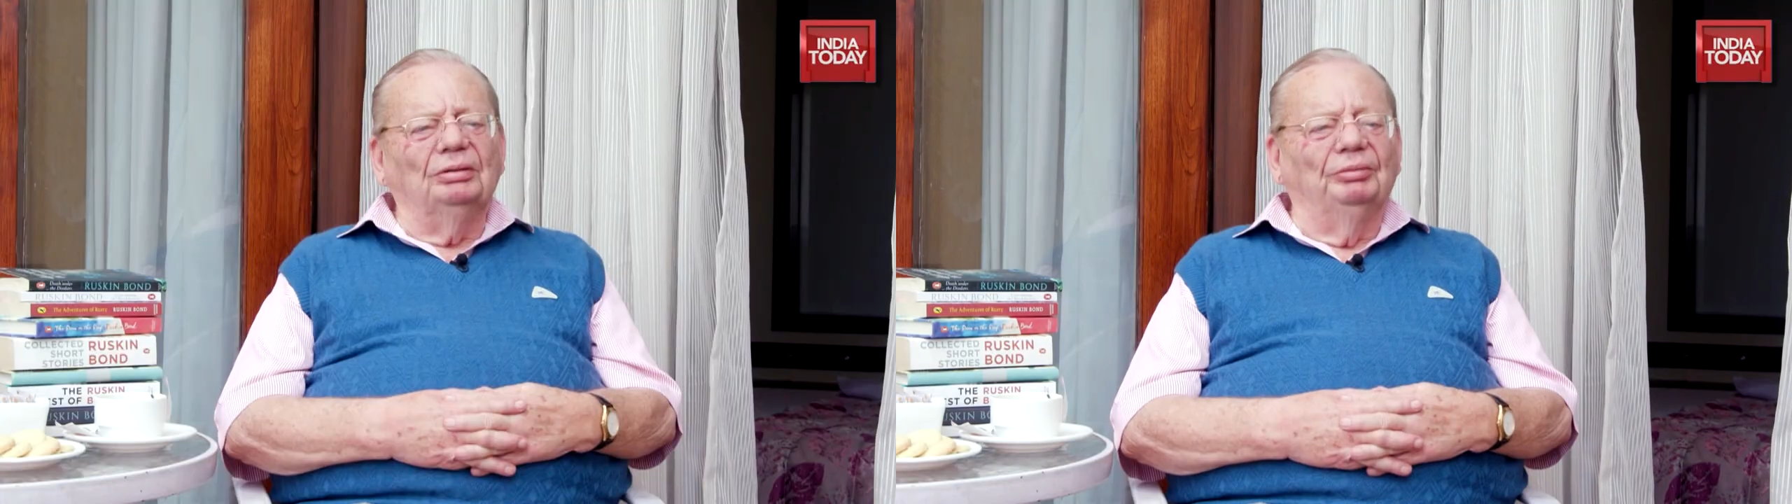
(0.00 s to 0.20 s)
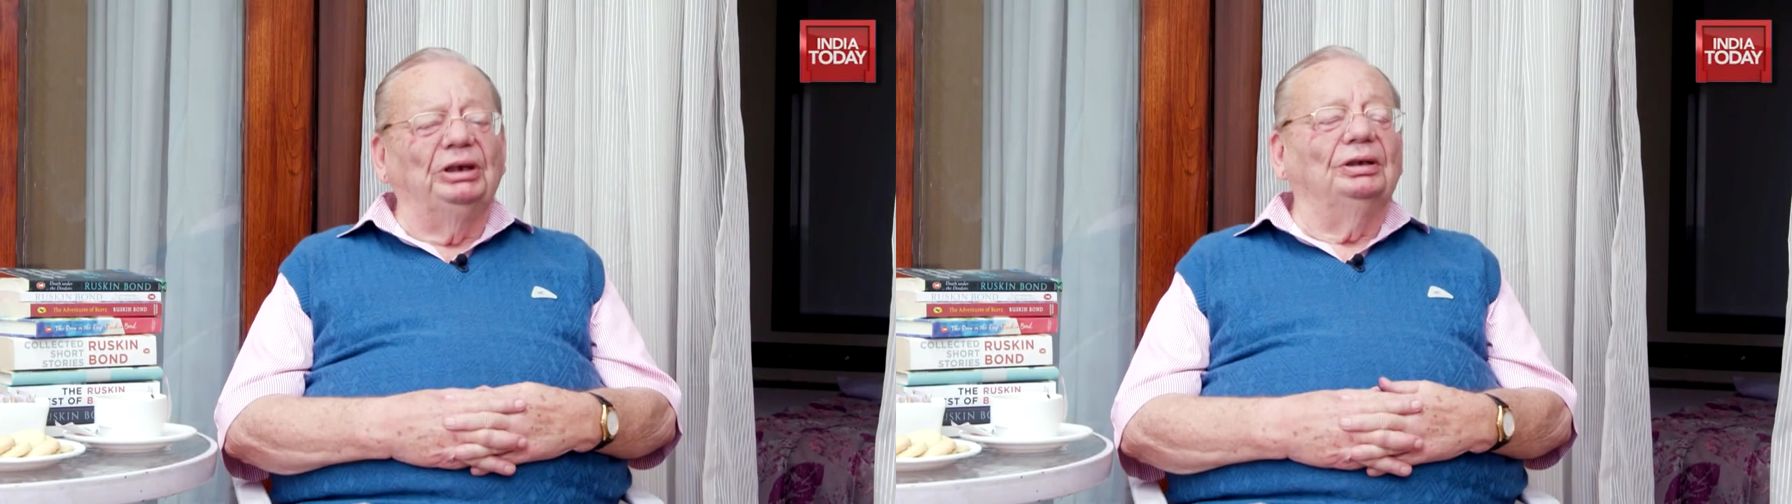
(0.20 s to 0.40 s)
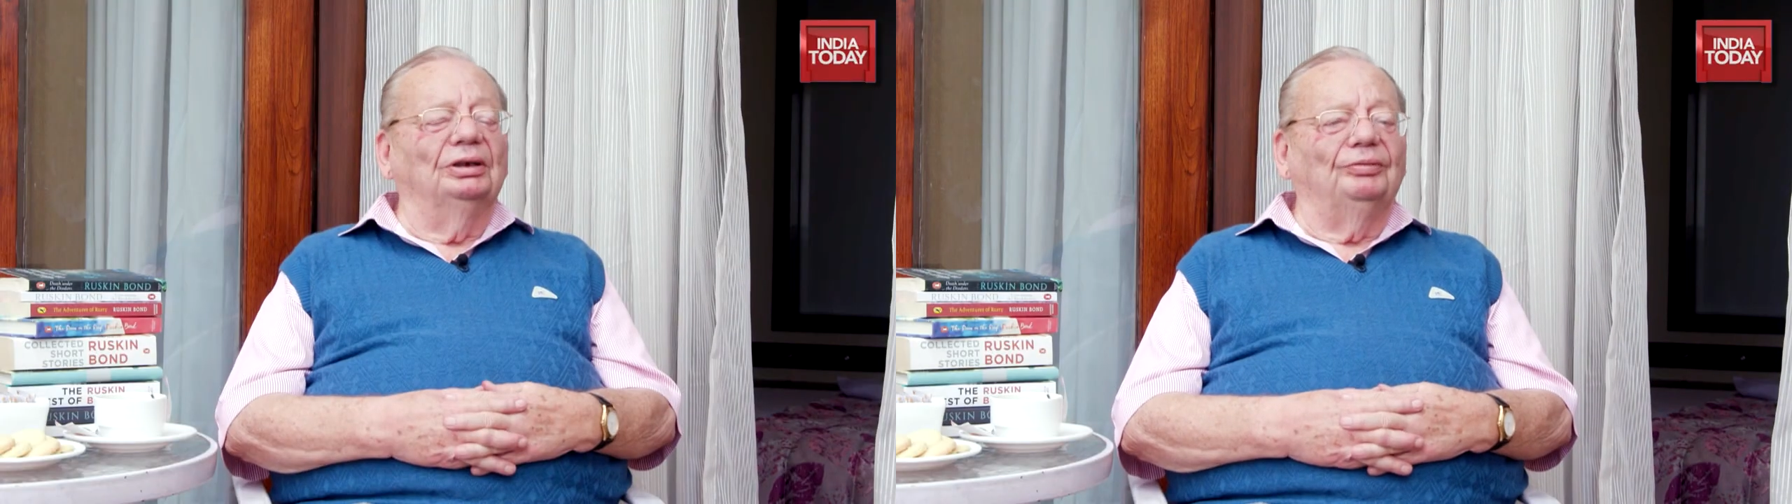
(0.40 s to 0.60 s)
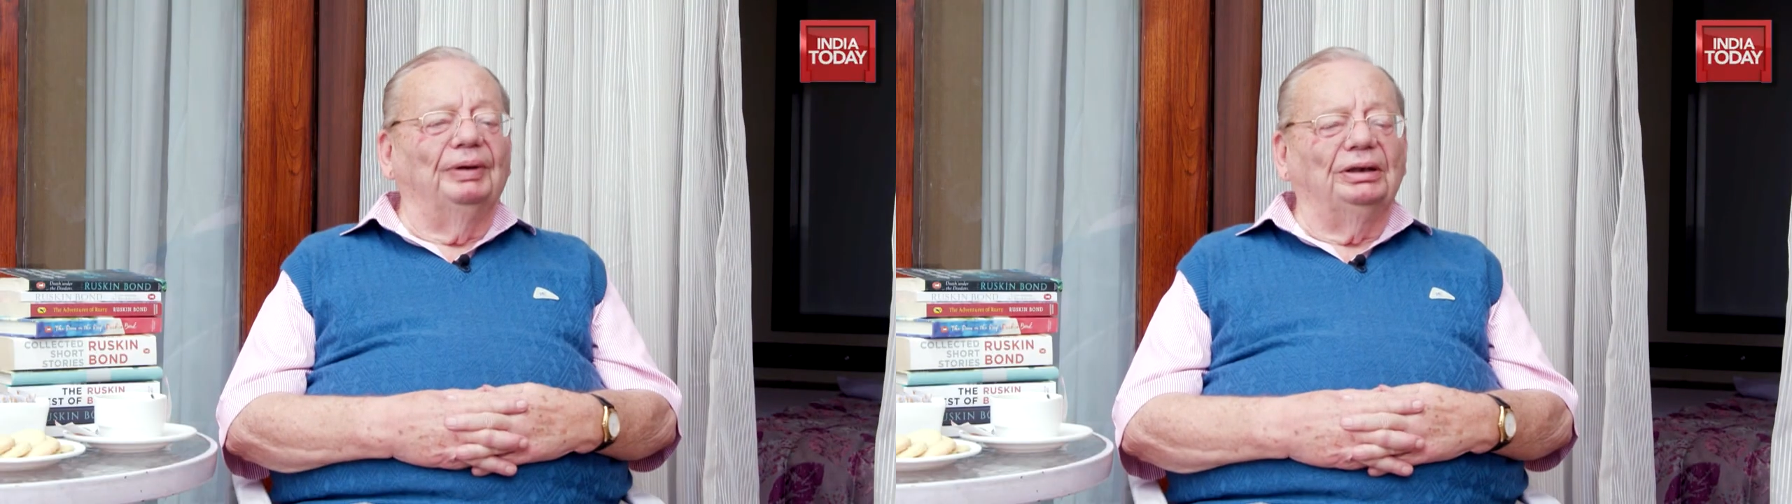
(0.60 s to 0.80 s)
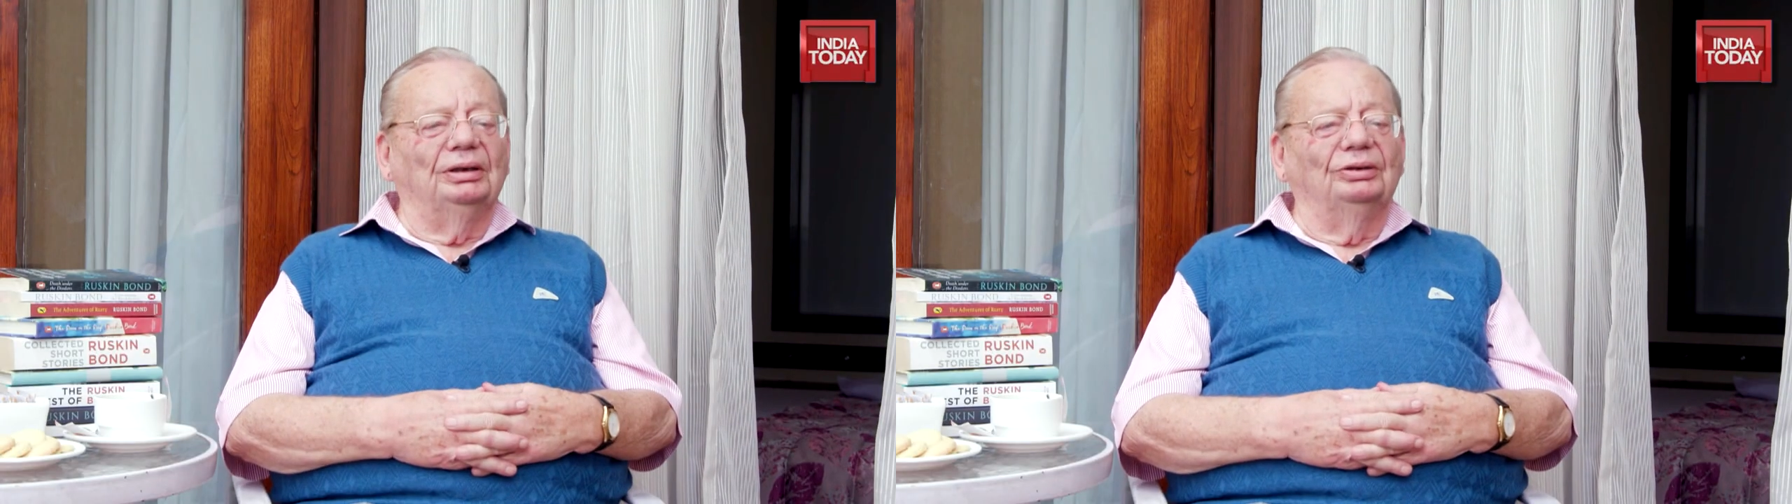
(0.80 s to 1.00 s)
many years
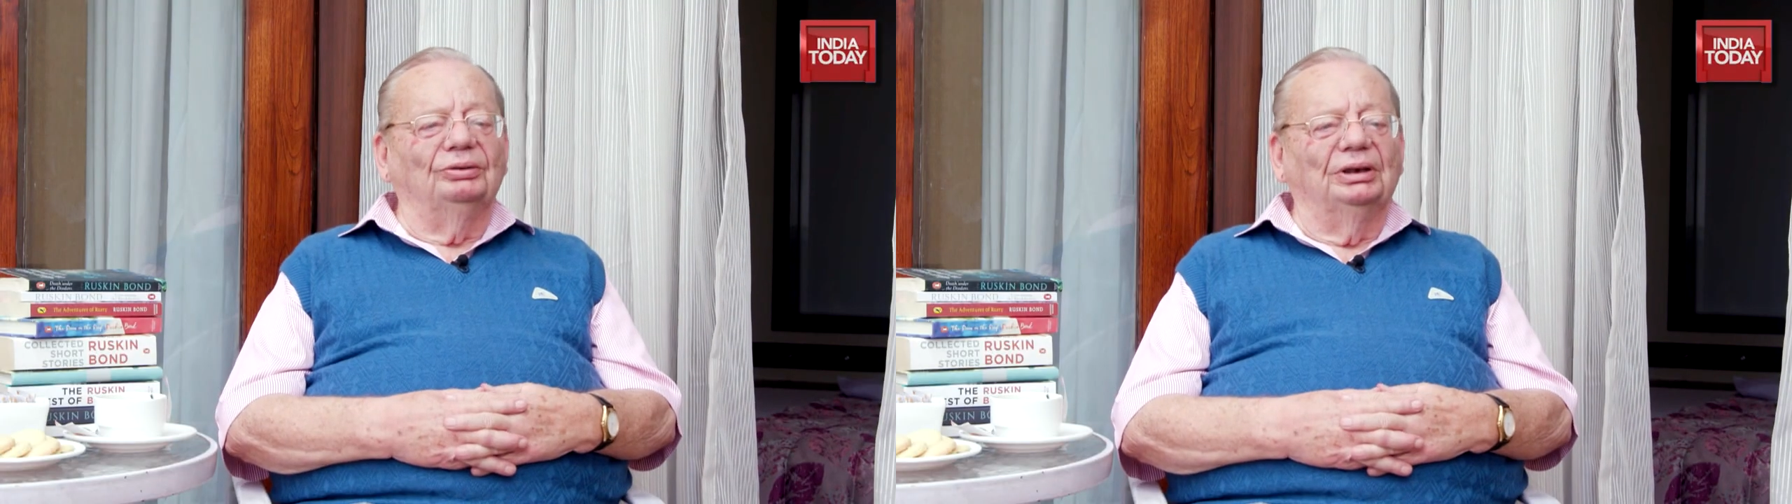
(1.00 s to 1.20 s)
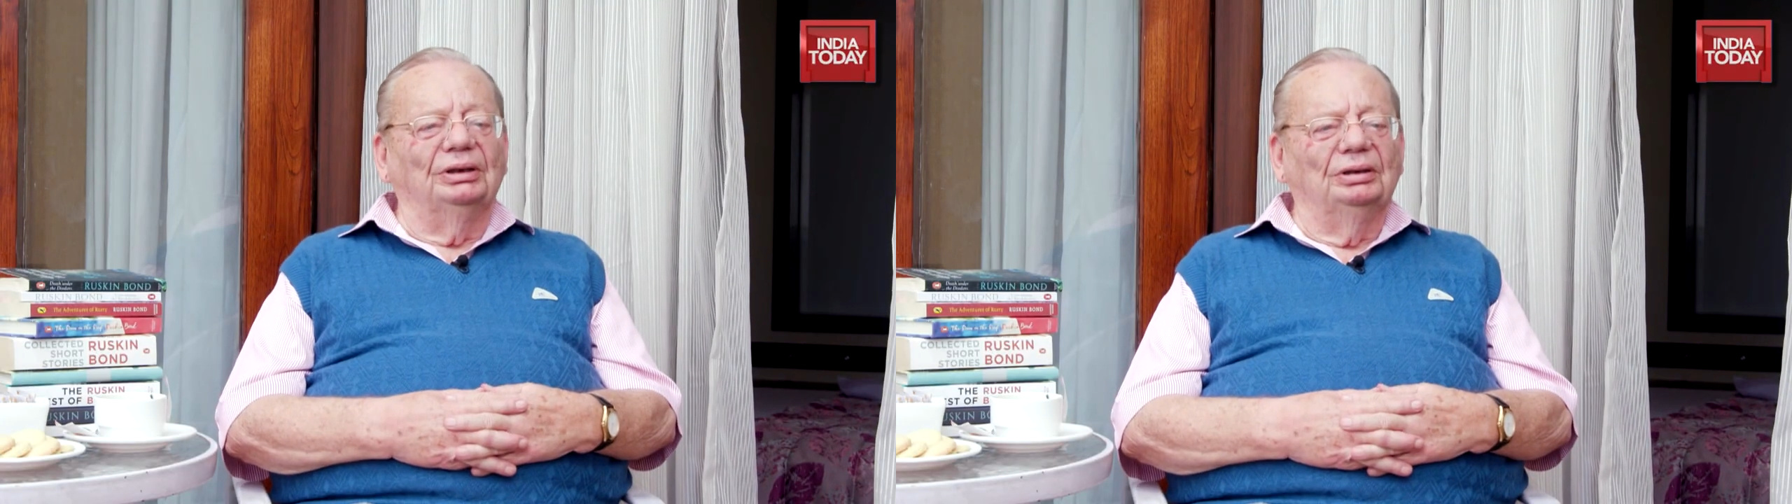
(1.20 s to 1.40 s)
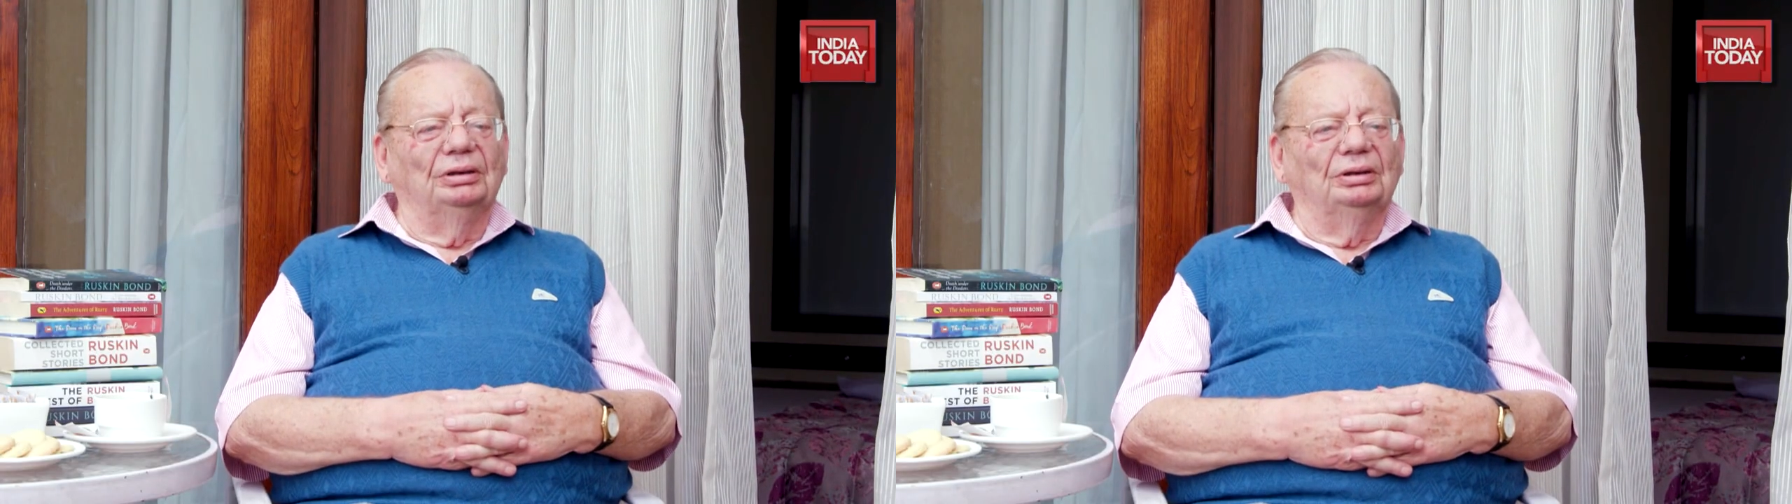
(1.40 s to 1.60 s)
back into a